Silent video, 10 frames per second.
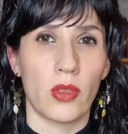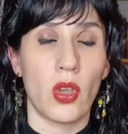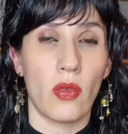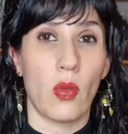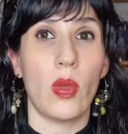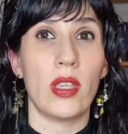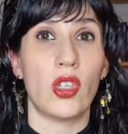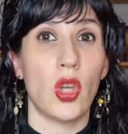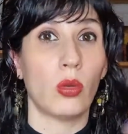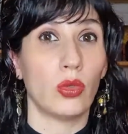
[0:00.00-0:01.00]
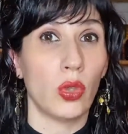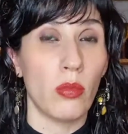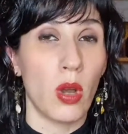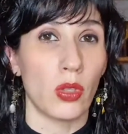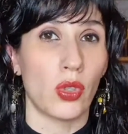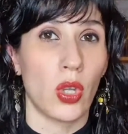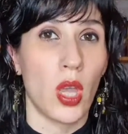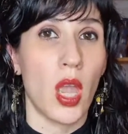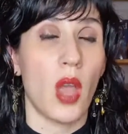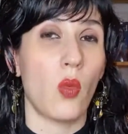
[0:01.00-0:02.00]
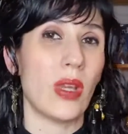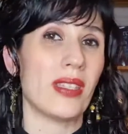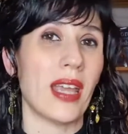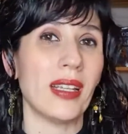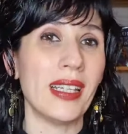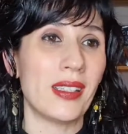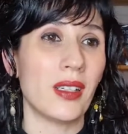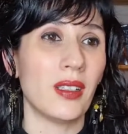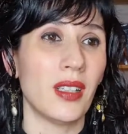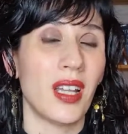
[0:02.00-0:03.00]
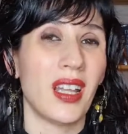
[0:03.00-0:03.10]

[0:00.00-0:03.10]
if we show too much and we say little,